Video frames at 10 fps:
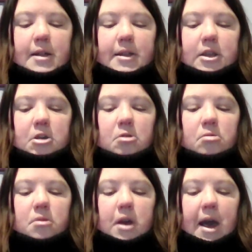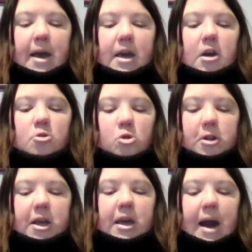The UK
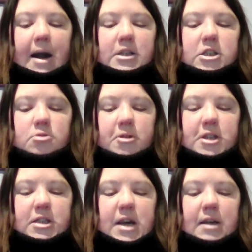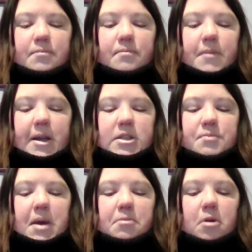Equality Act 2010 means
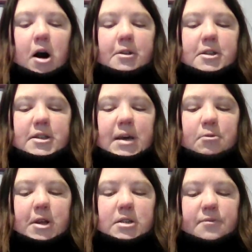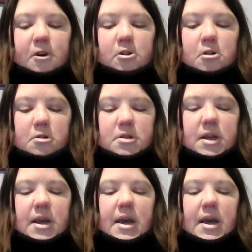people are disabled as follows.